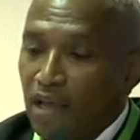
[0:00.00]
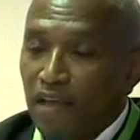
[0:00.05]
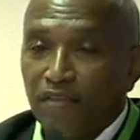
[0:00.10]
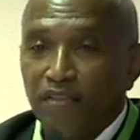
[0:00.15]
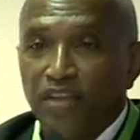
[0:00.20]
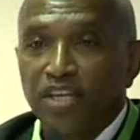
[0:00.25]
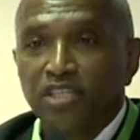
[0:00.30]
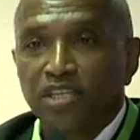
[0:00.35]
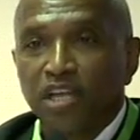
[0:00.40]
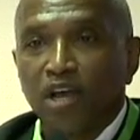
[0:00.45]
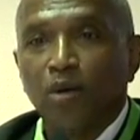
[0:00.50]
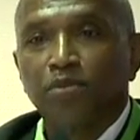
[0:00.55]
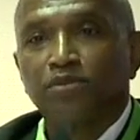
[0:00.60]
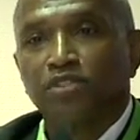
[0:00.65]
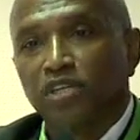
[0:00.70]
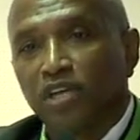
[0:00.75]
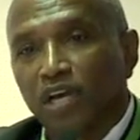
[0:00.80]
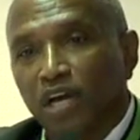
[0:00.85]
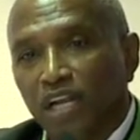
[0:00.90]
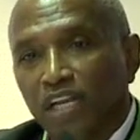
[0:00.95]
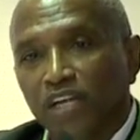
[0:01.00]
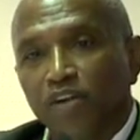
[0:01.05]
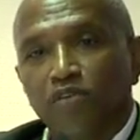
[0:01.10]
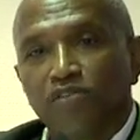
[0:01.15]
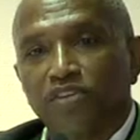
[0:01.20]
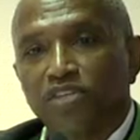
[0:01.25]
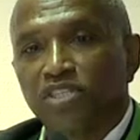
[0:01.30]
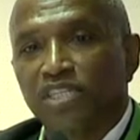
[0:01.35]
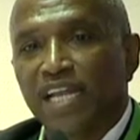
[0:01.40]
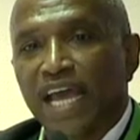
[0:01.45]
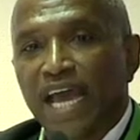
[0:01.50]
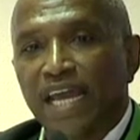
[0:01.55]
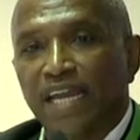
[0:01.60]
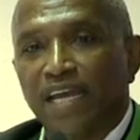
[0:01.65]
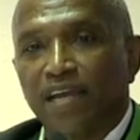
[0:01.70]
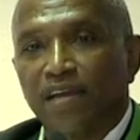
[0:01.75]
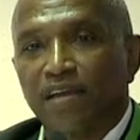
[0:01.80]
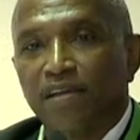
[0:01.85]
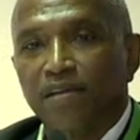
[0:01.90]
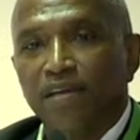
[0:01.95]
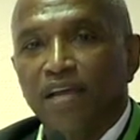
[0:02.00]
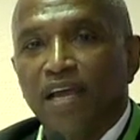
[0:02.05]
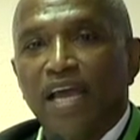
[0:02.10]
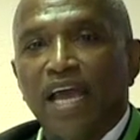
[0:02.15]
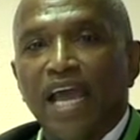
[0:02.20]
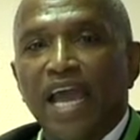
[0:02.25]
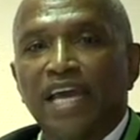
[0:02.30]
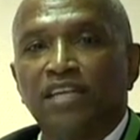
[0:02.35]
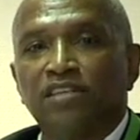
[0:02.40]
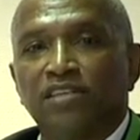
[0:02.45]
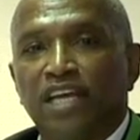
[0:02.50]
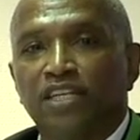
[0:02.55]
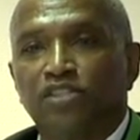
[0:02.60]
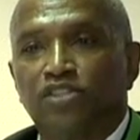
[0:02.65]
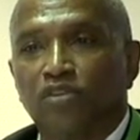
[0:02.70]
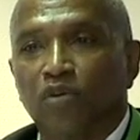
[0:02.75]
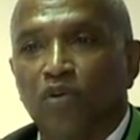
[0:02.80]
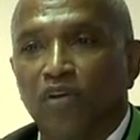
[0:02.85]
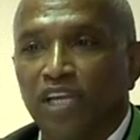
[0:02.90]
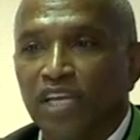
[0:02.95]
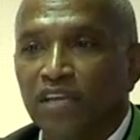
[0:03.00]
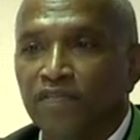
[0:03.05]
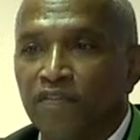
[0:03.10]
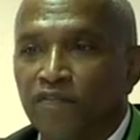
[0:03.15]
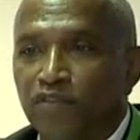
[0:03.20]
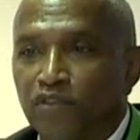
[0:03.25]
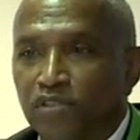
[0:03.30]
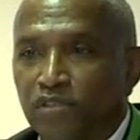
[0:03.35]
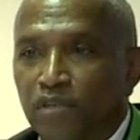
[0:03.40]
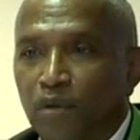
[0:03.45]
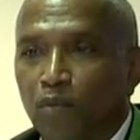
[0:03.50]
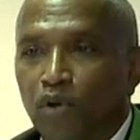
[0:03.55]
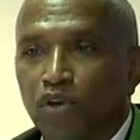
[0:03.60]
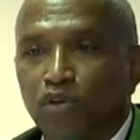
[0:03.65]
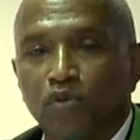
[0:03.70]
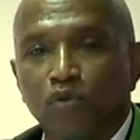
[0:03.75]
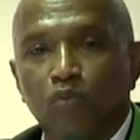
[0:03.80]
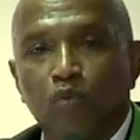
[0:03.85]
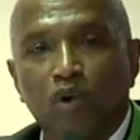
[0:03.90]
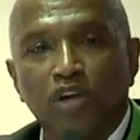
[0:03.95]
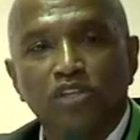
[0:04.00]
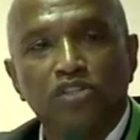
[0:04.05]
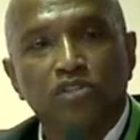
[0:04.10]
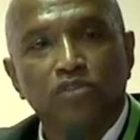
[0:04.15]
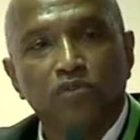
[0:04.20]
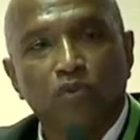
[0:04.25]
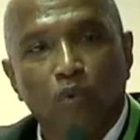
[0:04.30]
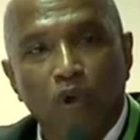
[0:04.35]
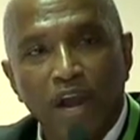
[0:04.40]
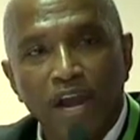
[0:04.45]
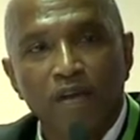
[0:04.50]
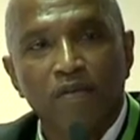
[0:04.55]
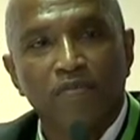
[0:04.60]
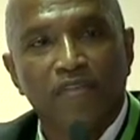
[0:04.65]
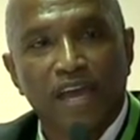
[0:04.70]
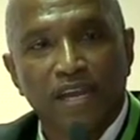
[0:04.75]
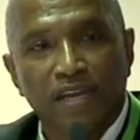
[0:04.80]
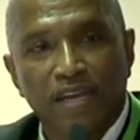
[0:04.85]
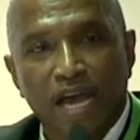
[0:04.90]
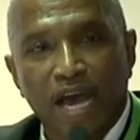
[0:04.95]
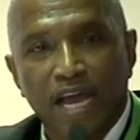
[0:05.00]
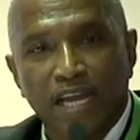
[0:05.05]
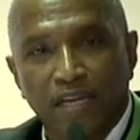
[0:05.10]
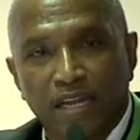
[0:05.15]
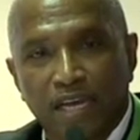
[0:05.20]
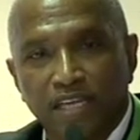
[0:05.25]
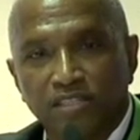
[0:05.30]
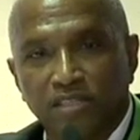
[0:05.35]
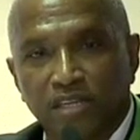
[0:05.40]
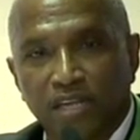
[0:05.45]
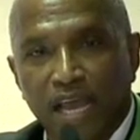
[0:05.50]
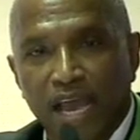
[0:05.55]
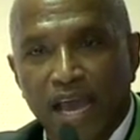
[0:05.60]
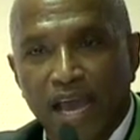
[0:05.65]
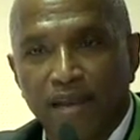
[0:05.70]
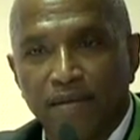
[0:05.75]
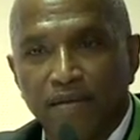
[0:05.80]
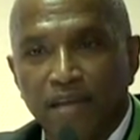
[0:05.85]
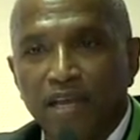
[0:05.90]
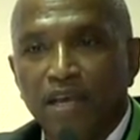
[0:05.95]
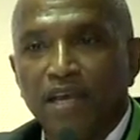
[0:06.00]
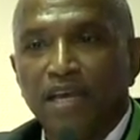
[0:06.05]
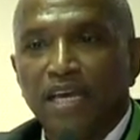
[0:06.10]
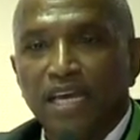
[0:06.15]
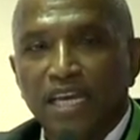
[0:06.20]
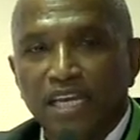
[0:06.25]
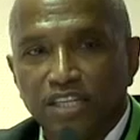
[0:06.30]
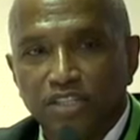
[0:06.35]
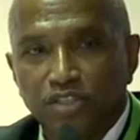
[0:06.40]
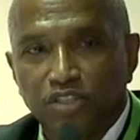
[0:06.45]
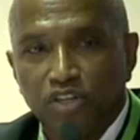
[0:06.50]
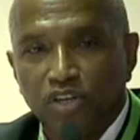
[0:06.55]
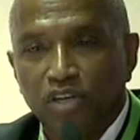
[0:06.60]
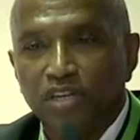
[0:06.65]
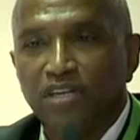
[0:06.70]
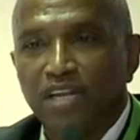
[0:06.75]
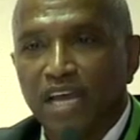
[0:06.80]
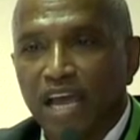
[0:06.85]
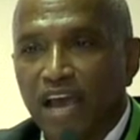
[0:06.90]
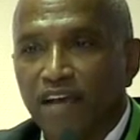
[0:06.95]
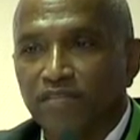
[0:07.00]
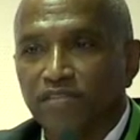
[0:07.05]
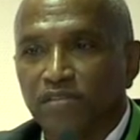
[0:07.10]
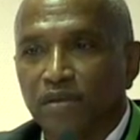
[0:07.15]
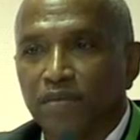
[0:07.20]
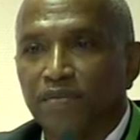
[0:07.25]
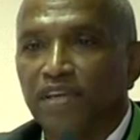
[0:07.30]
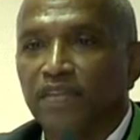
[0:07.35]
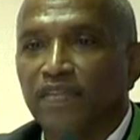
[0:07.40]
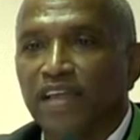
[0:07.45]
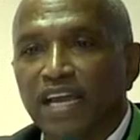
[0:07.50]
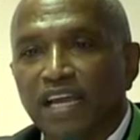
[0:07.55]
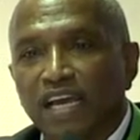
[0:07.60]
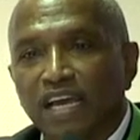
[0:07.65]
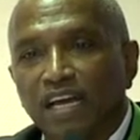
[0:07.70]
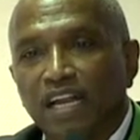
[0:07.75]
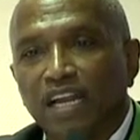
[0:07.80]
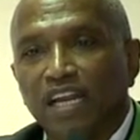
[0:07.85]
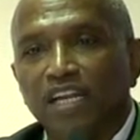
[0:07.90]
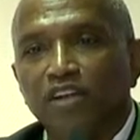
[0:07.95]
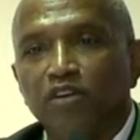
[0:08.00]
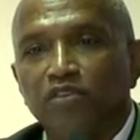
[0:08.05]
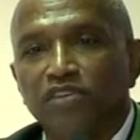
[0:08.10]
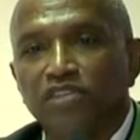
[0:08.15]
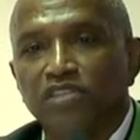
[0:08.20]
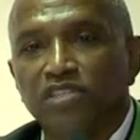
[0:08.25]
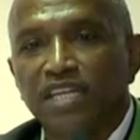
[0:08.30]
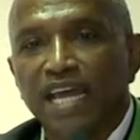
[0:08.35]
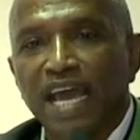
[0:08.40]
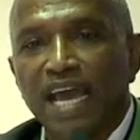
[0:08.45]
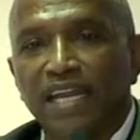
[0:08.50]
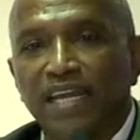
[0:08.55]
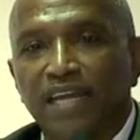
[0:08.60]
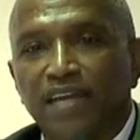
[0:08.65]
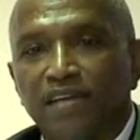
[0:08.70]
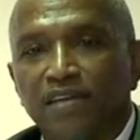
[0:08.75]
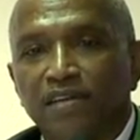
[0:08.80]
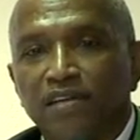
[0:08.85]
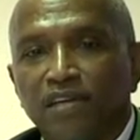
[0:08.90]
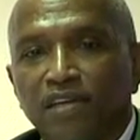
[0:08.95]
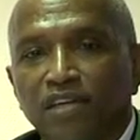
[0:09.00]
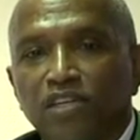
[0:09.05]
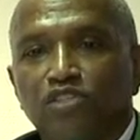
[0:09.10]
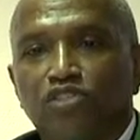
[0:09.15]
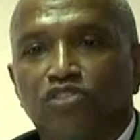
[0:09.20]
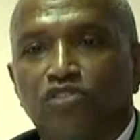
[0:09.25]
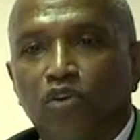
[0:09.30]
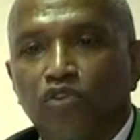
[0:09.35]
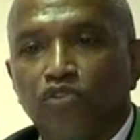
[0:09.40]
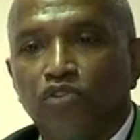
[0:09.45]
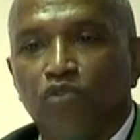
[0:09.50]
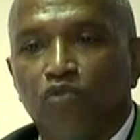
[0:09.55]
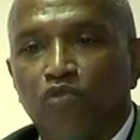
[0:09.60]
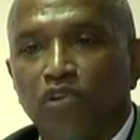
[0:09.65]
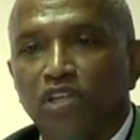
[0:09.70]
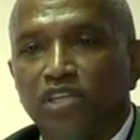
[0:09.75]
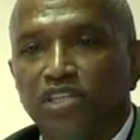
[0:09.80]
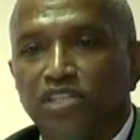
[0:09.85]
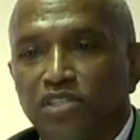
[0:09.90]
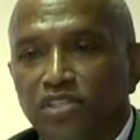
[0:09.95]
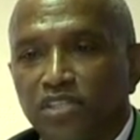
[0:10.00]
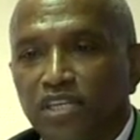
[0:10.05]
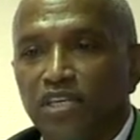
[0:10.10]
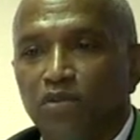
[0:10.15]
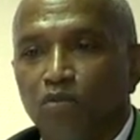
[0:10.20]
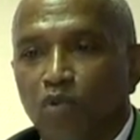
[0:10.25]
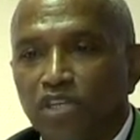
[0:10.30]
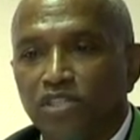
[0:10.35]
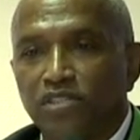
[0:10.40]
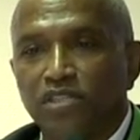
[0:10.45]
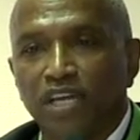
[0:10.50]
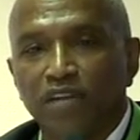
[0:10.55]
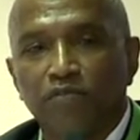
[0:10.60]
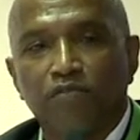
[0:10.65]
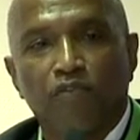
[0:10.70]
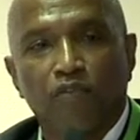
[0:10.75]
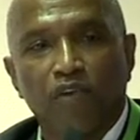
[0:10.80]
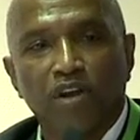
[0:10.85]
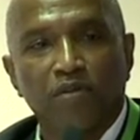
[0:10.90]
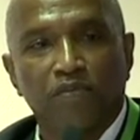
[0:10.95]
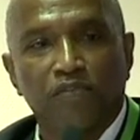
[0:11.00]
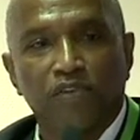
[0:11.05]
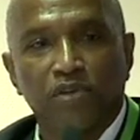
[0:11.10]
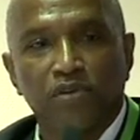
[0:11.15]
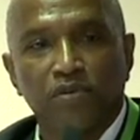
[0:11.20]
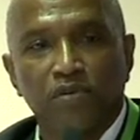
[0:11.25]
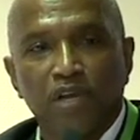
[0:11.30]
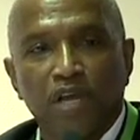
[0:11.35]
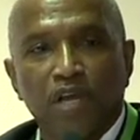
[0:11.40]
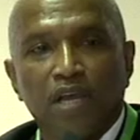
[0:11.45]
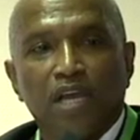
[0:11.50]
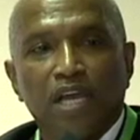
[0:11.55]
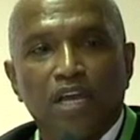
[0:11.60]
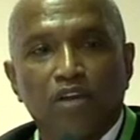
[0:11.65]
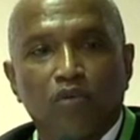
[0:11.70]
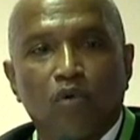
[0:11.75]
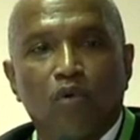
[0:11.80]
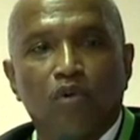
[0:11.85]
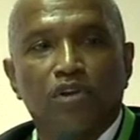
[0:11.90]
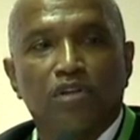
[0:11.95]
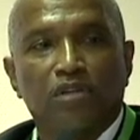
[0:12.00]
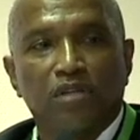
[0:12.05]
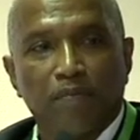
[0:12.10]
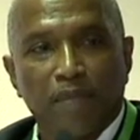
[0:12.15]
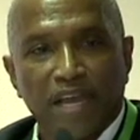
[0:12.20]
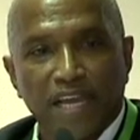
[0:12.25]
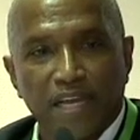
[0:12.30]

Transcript: This helps to clear the static. And so even for someone who wants to wear that diagnostic hat, it is good to have something that can clear the static so you really see what's in front of you in order to